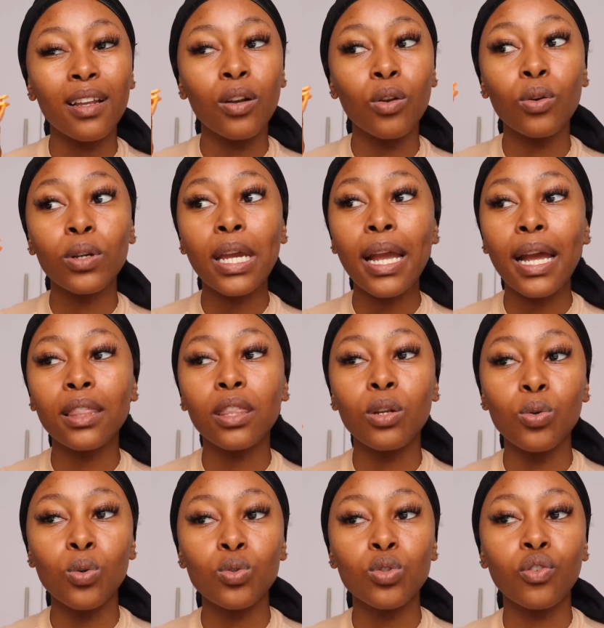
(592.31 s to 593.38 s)
looking at the
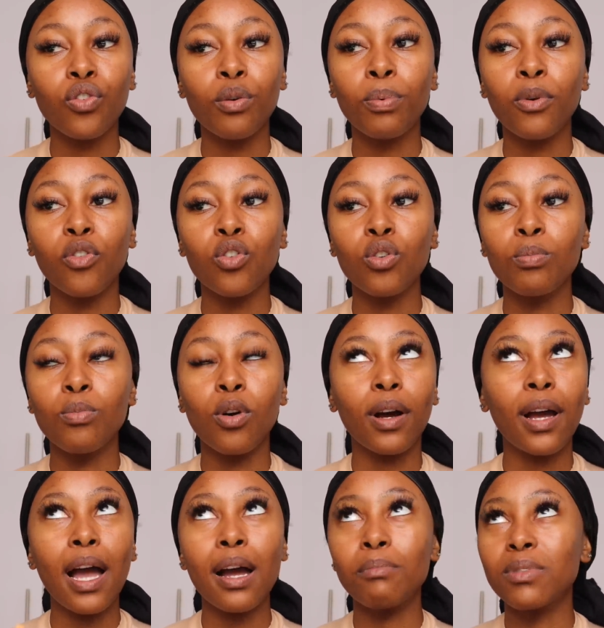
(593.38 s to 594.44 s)
notes of a perfume,
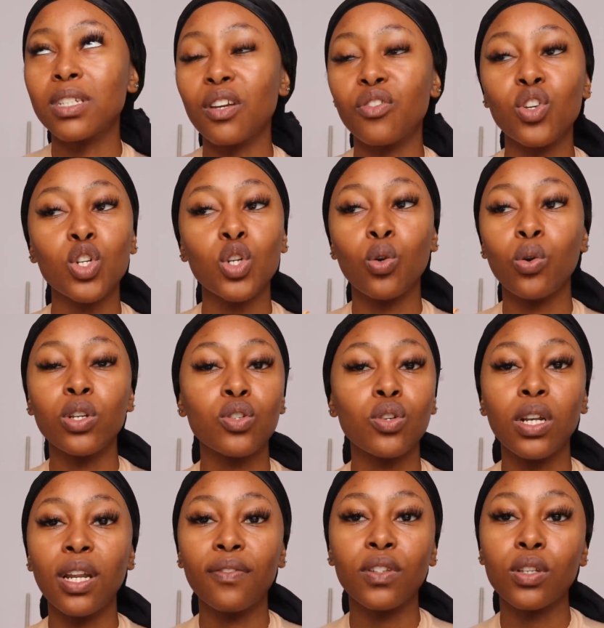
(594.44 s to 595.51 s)
I'm definitely going
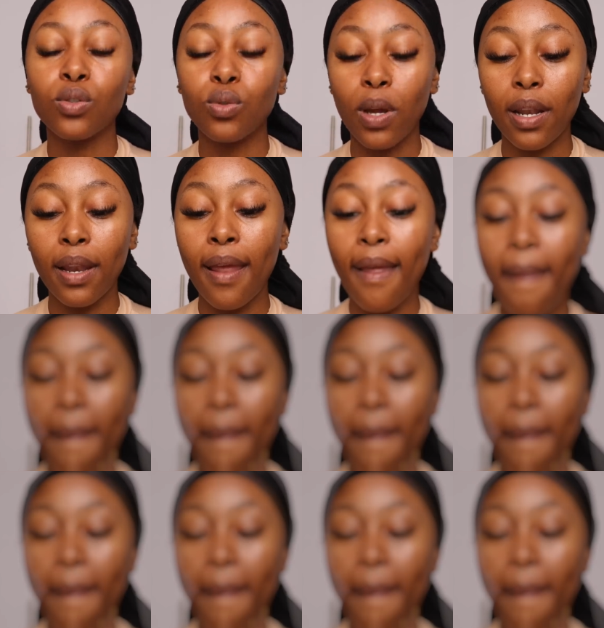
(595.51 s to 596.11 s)
to love this one.